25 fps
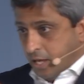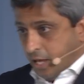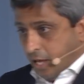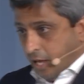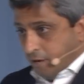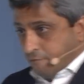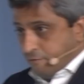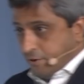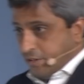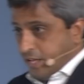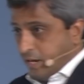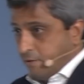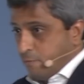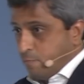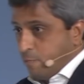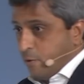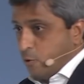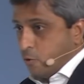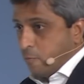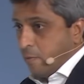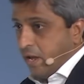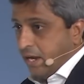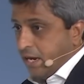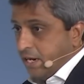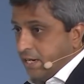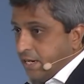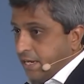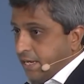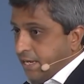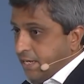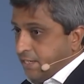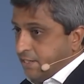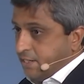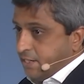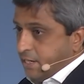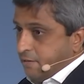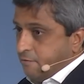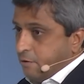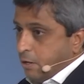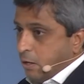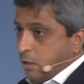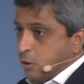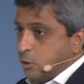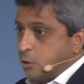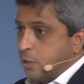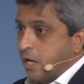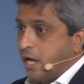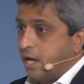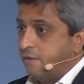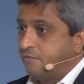And for that, to make it easy, we
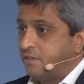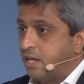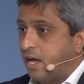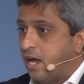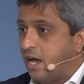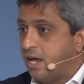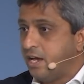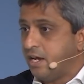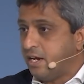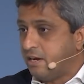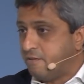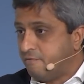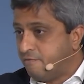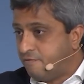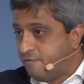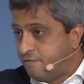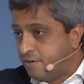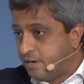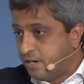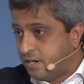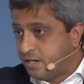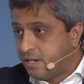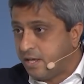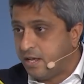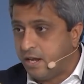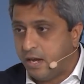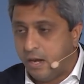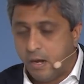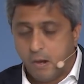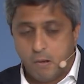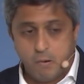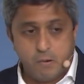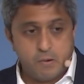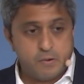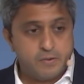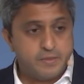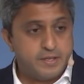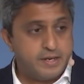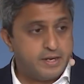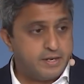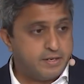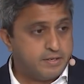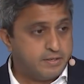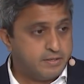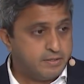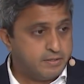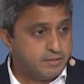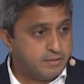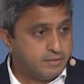also have the Eye Comfort logo there,